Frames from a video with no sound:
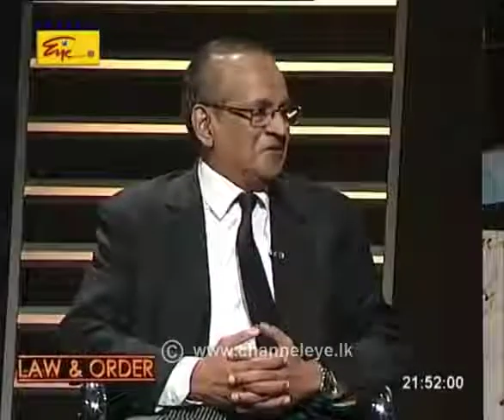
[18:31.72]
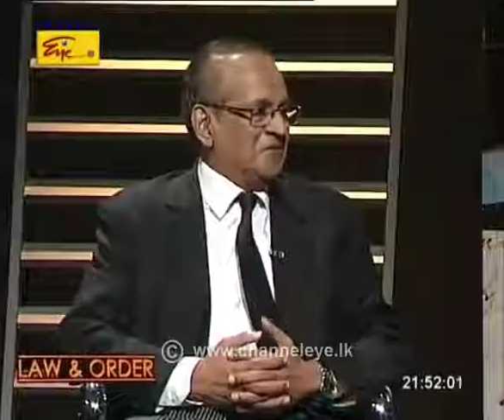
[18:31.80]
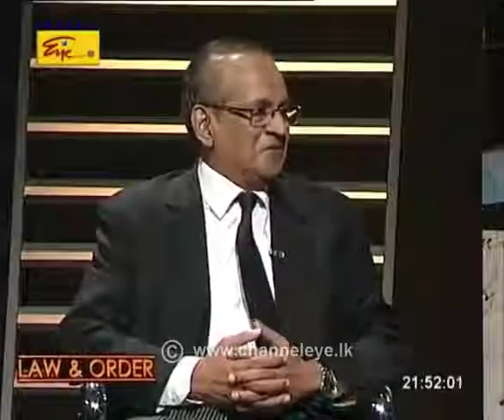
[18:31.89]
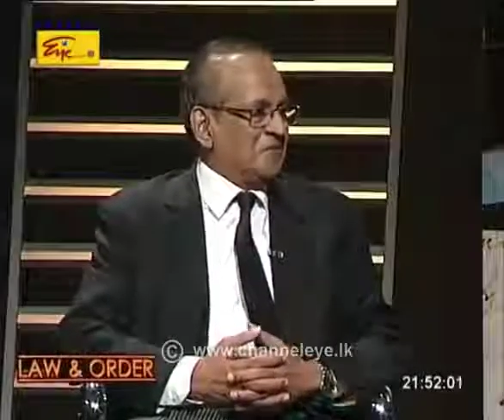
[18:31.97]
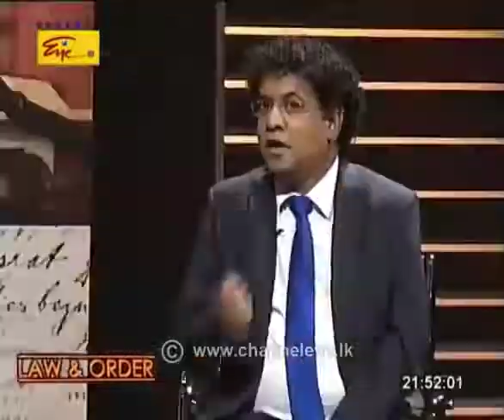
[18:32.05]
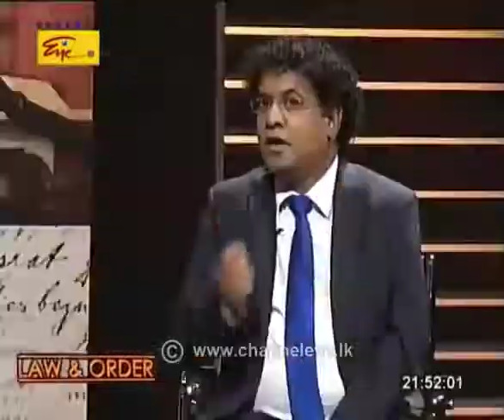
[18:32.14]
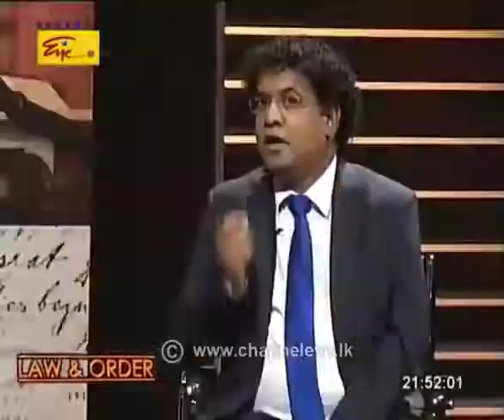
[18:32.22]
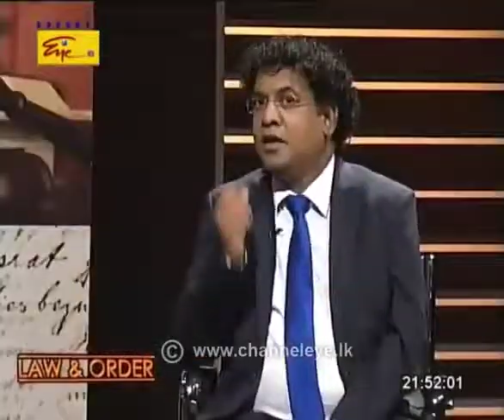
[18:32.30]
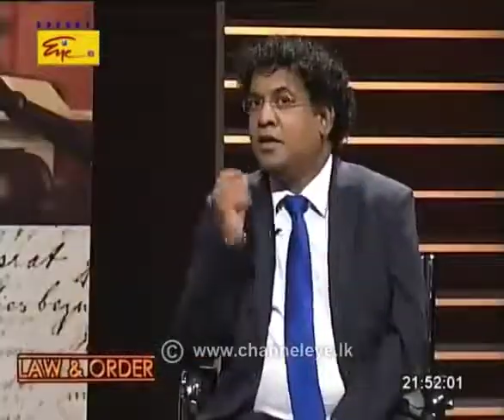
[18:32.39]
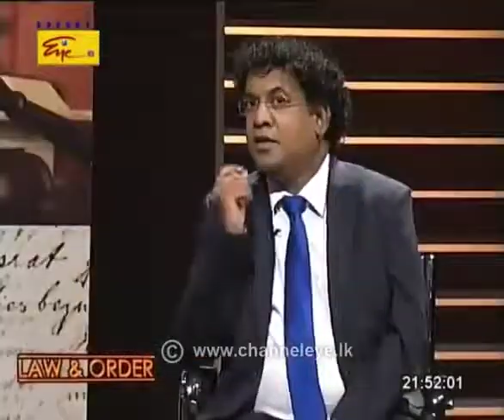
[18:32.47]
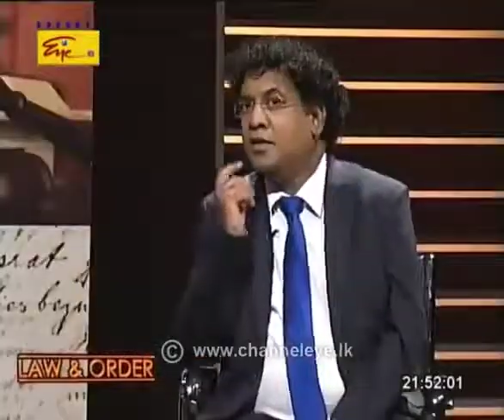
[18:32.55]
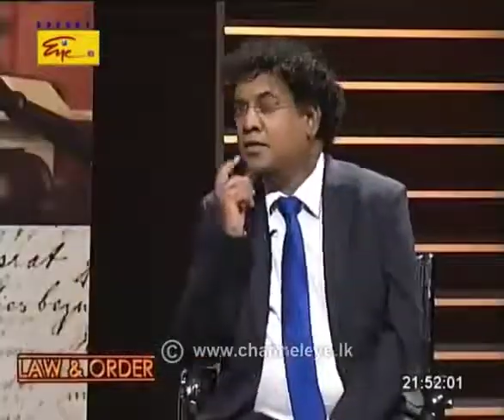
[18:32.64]
Now,
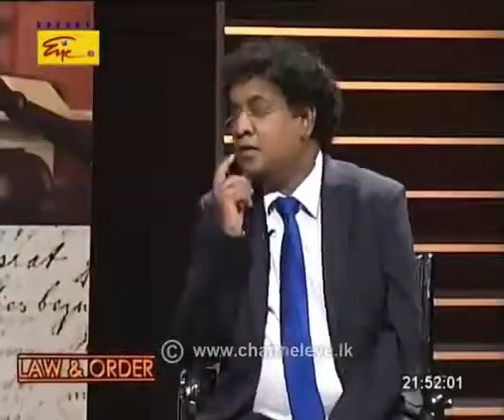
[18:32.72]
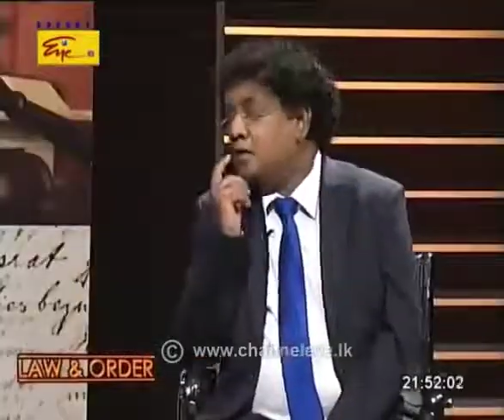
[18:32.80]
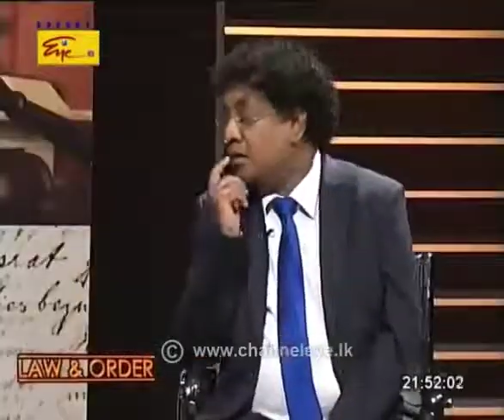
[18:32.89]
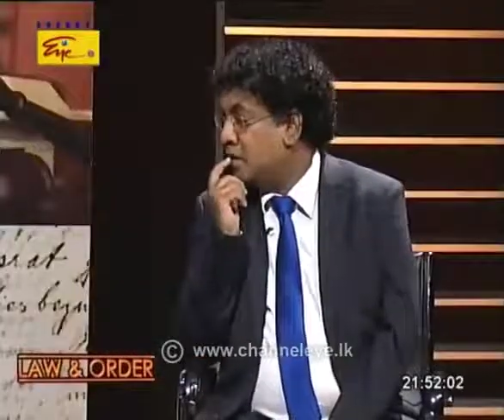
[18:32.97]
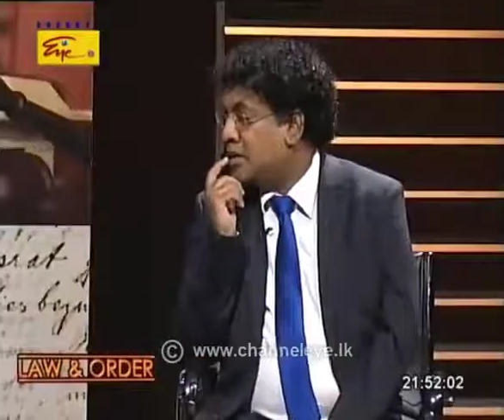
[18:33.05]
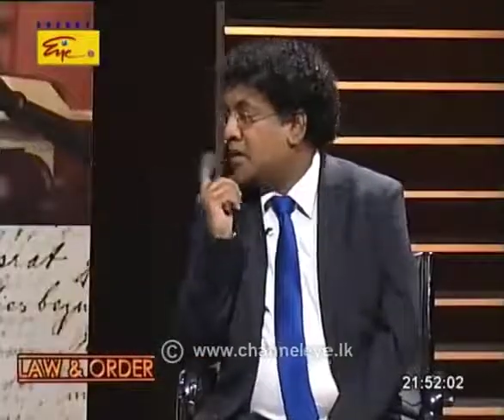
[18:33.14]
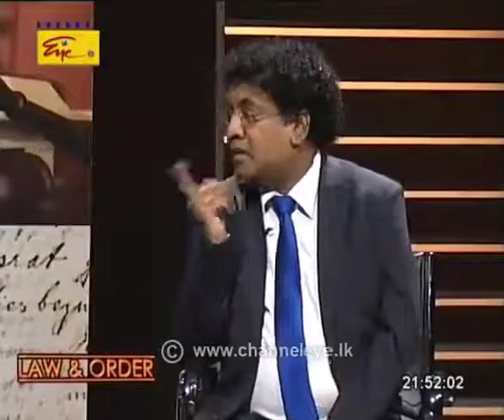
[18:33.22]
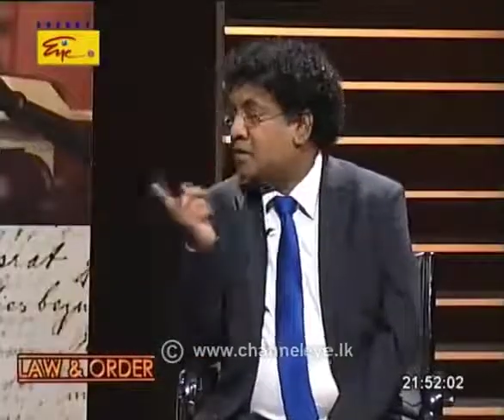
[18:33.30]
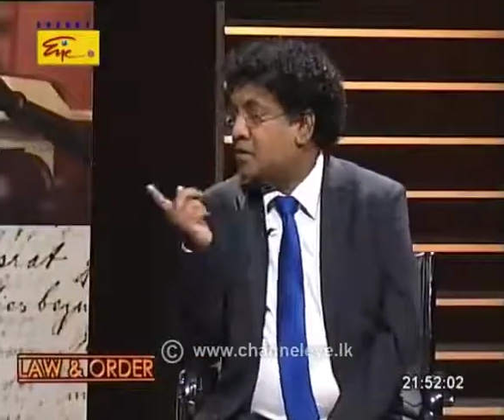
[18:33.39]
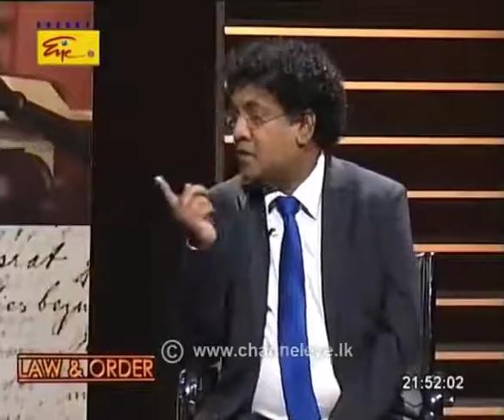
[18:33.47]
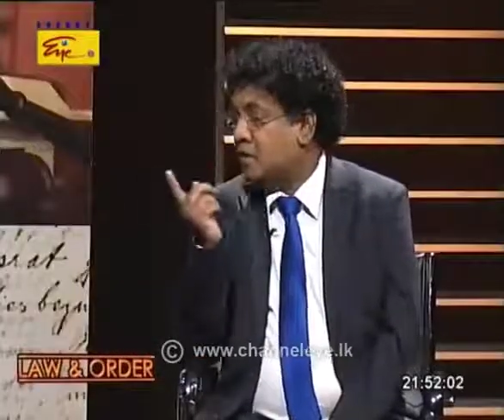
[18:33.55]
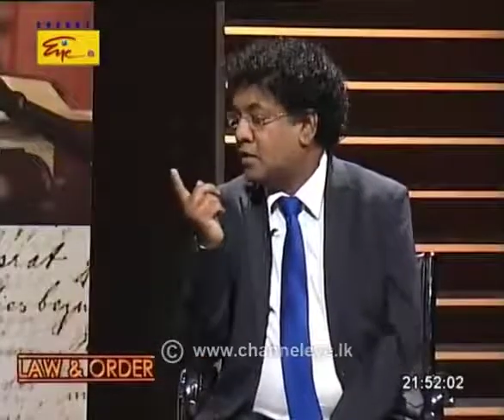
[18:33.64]
in this Indian
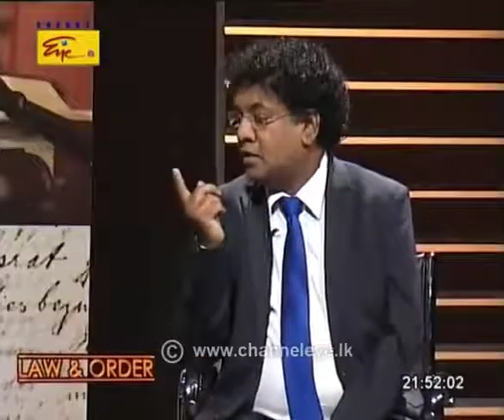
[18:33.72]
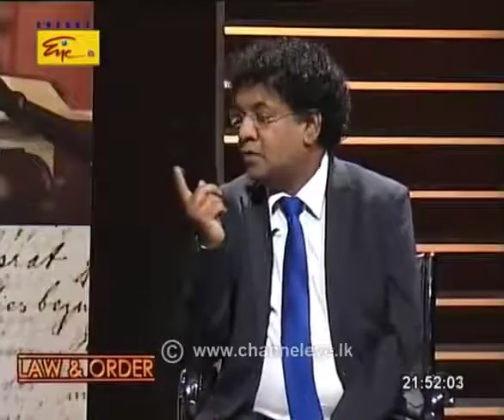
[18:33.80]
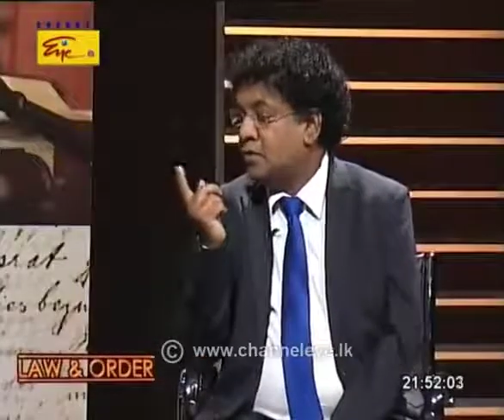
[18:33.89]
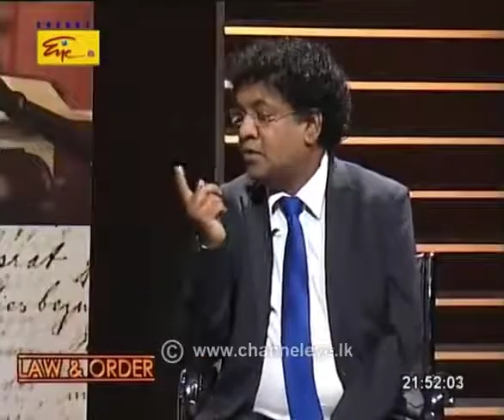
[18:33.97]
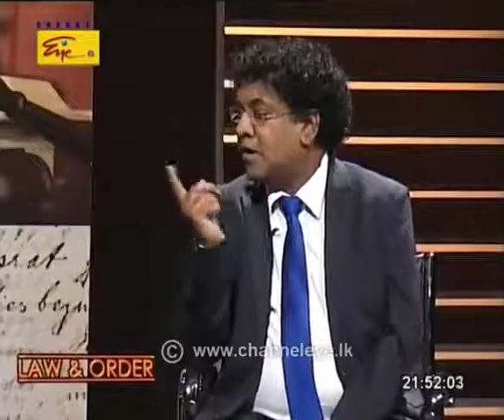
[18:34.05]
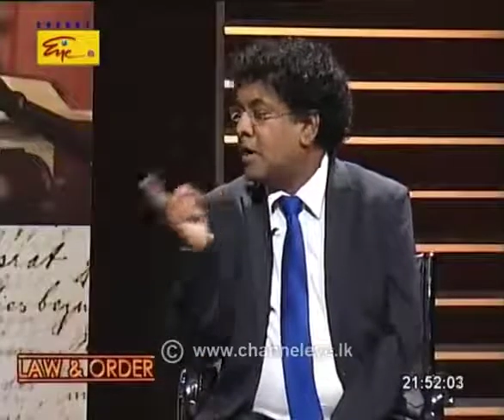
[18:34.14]
case of